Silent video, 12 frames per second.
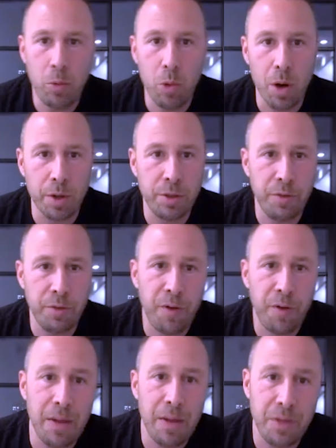worked to
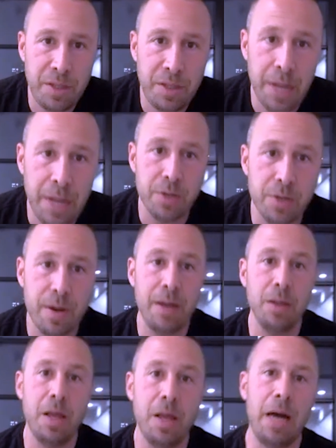find the center, and
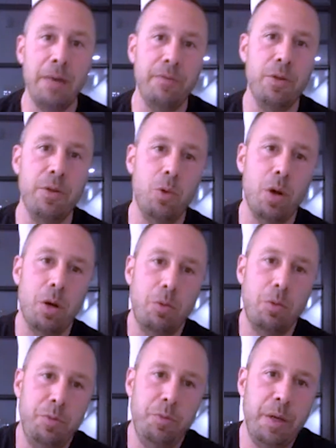a lot of the work
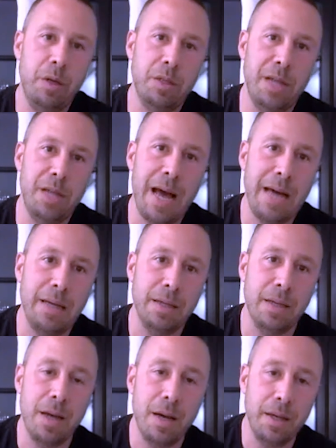was because I had a,
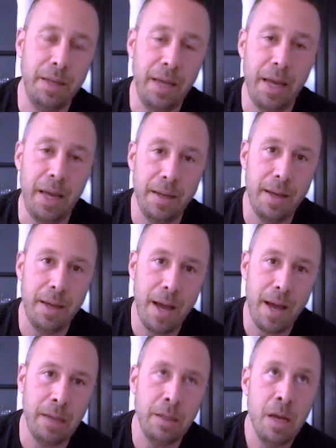a kid,
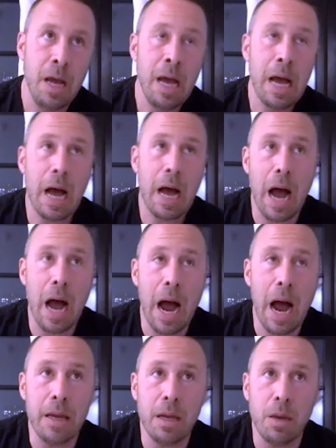and
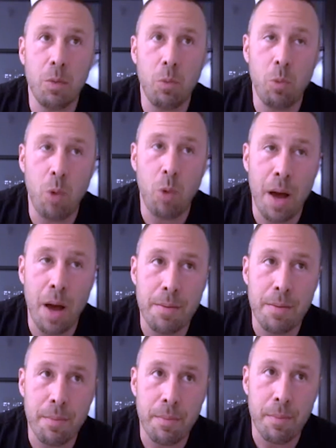I want
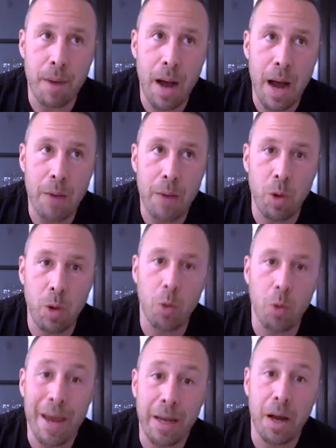I want
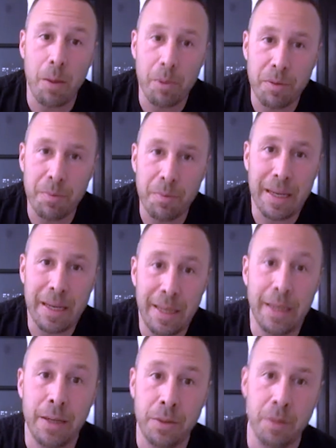to wake up with my
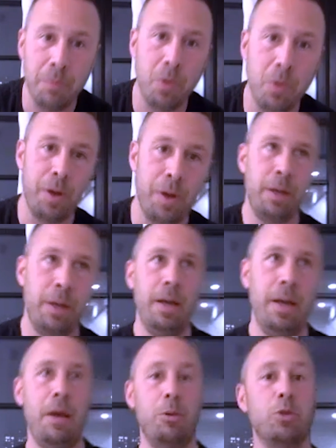kid in the morning,
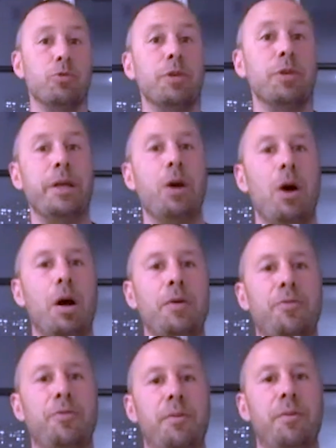and that was really hard
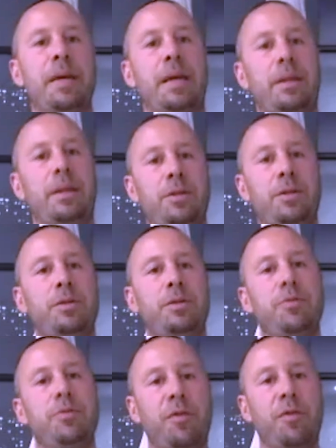for me to,
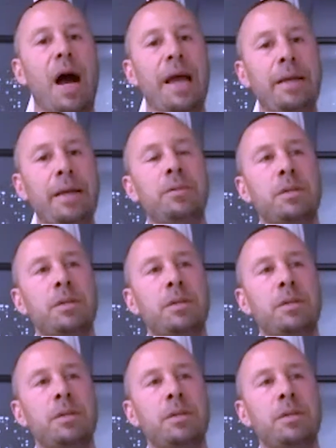to find.